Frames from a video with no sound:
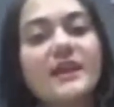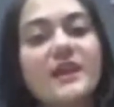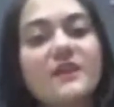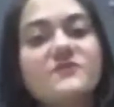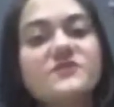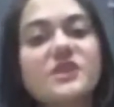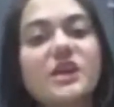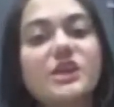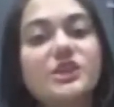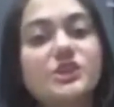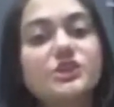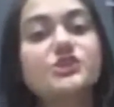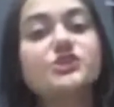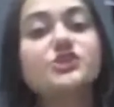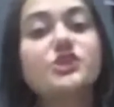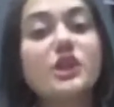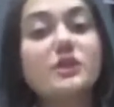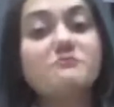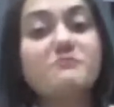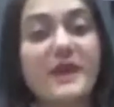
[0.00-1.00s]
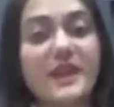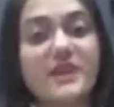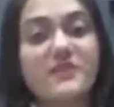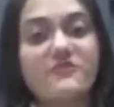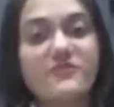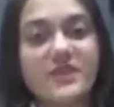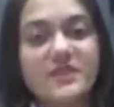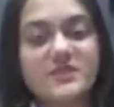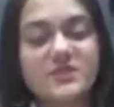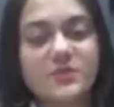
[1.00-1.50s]
gives additional
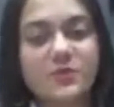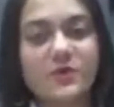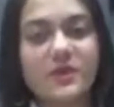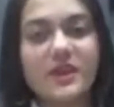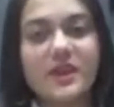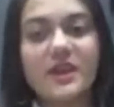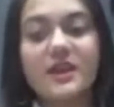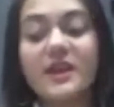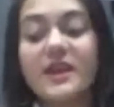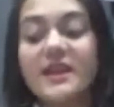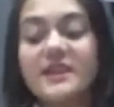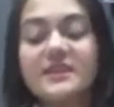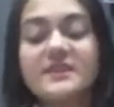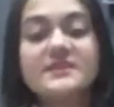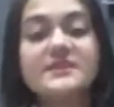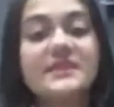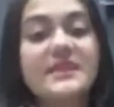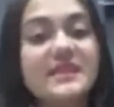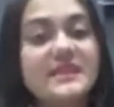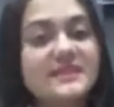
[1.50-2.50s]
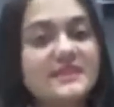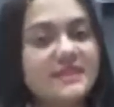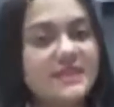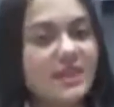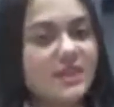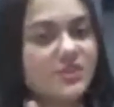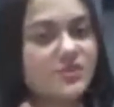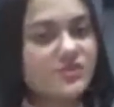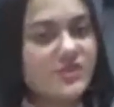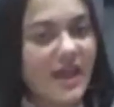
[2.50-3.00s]
benefits. Okay, it is
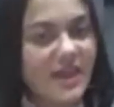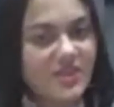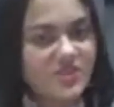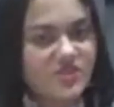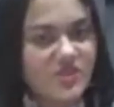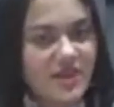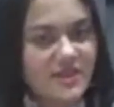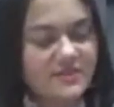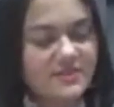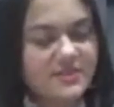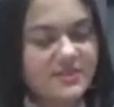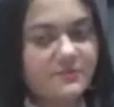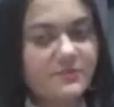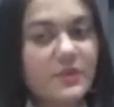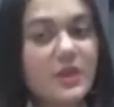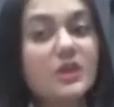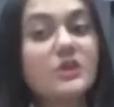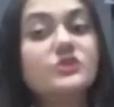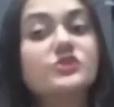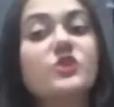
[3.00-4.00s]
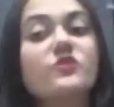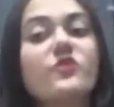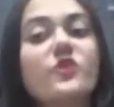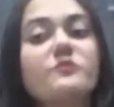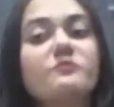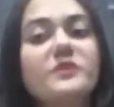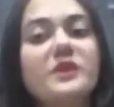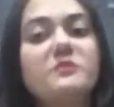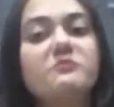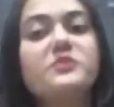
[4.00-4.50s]
easier to digest. So
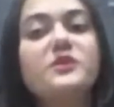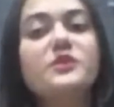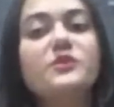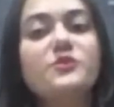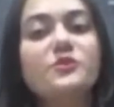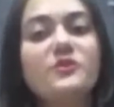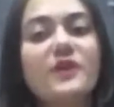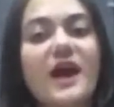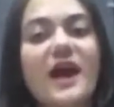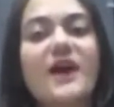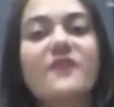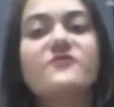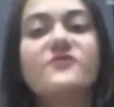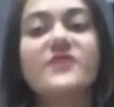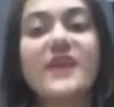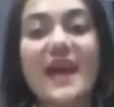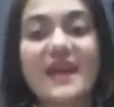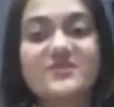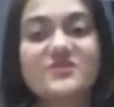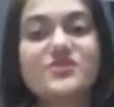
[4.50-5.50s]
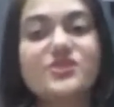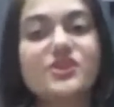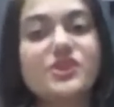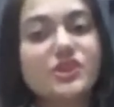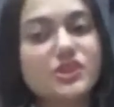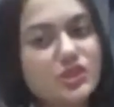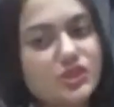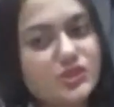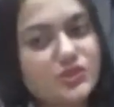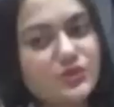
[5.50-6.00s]
for people who have
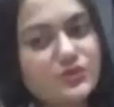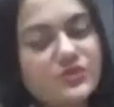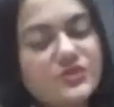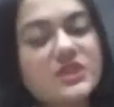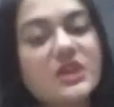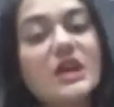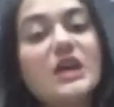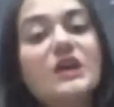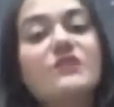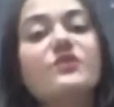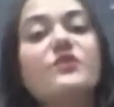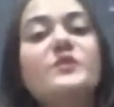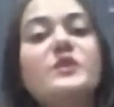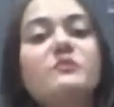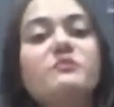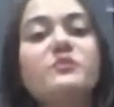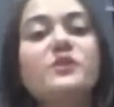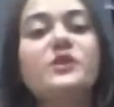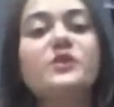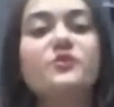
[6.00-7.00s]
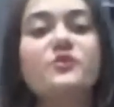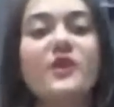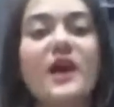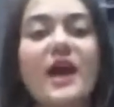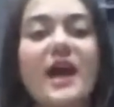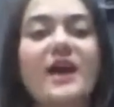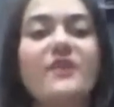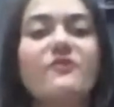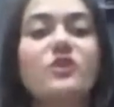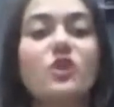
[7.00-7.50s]
gastric issues, for people who
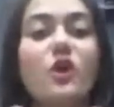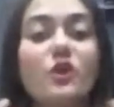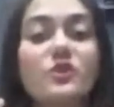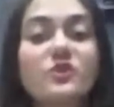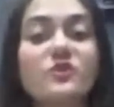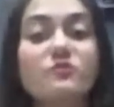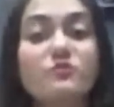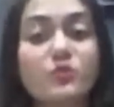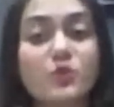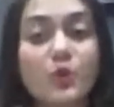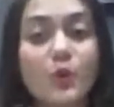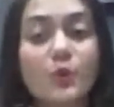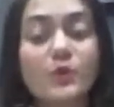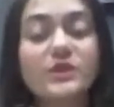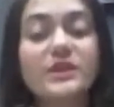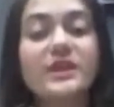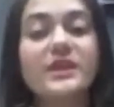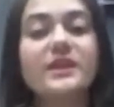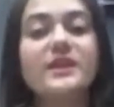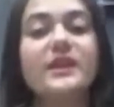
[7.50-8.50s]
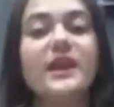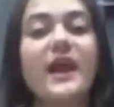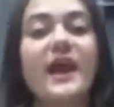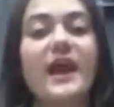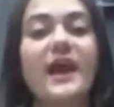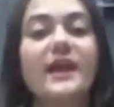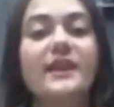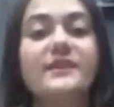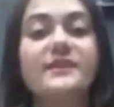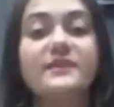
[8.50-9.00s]
have a lot of bloating
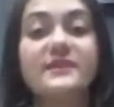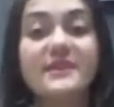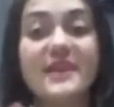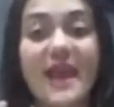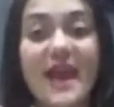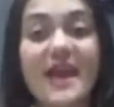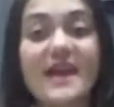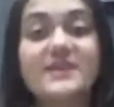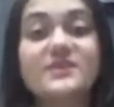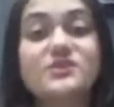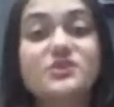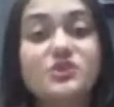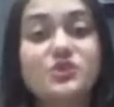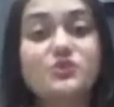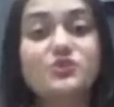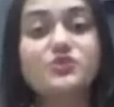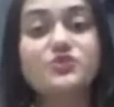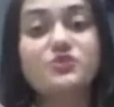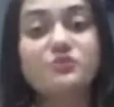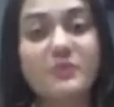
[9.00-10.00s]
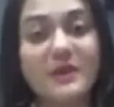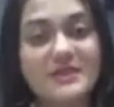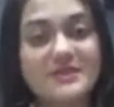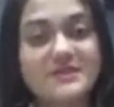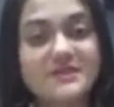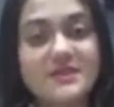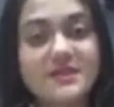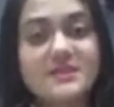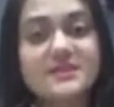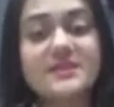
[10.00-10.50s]
and gas due to
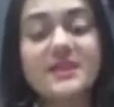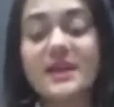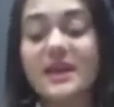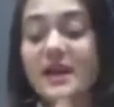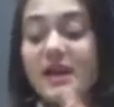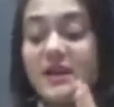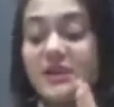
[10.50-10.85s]
pulses,